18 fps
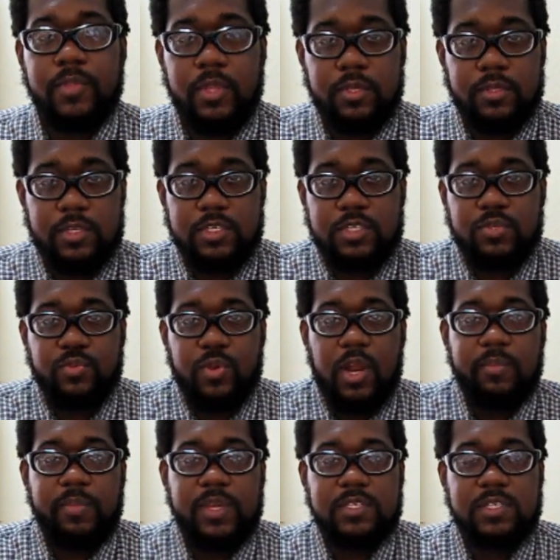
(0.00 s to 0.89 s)
This is
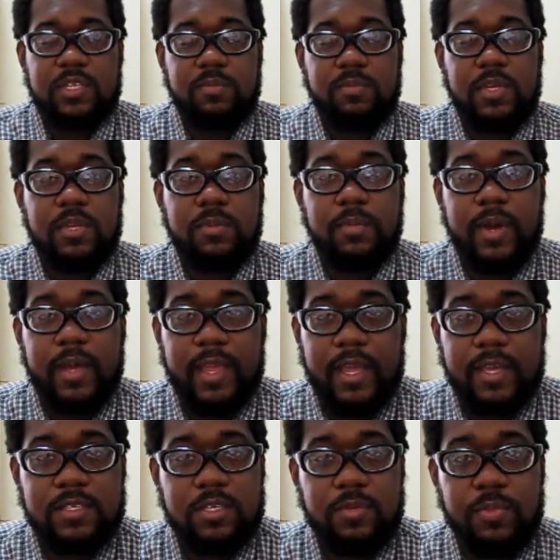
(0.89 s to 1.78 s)
what I basically mean
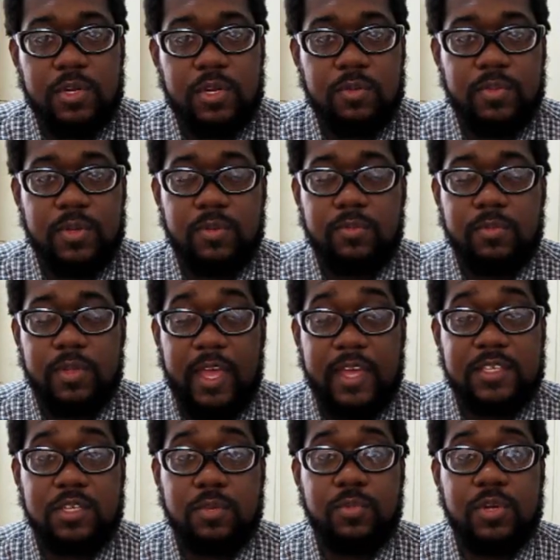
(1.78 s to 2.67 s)
by
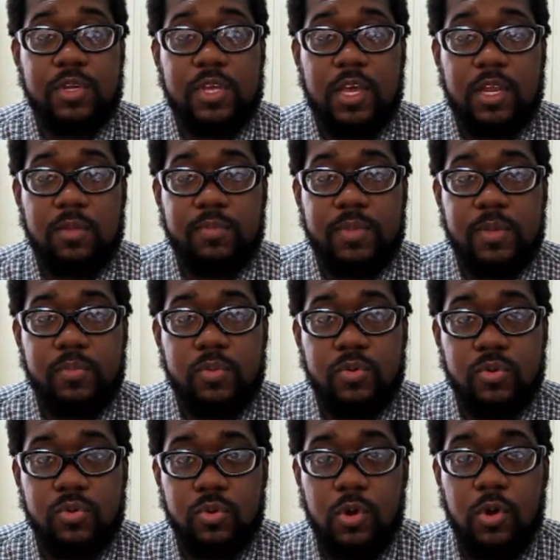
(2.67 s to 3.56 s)
excommunicating
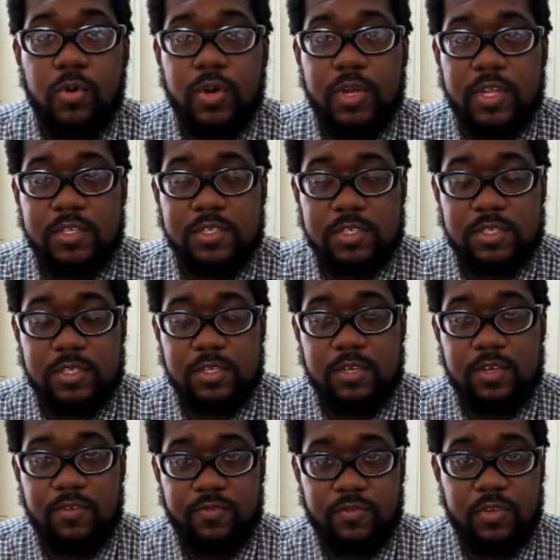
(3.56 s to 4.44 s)
people who go against
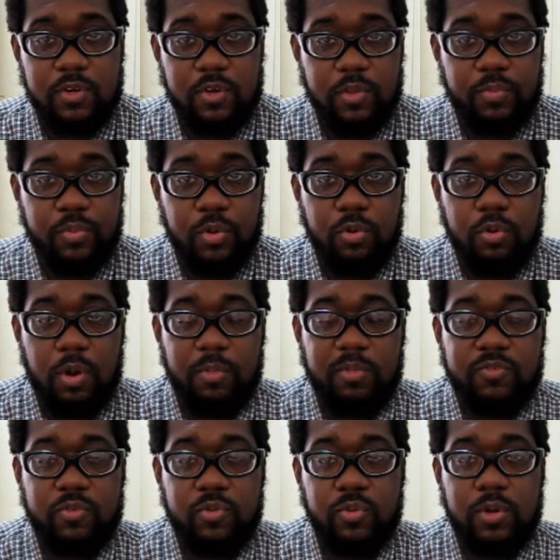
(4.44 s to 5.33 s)
the
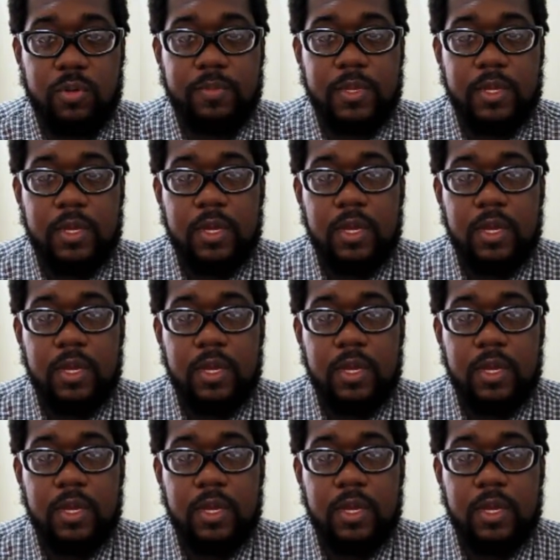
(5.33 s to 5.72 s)
program, if you will.